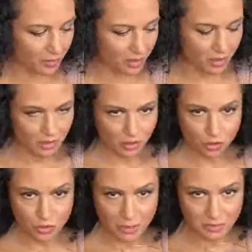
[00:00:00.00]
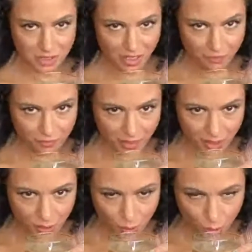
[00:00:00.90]
bomb crème de
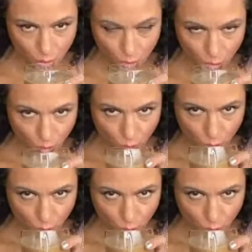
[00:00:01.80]
café.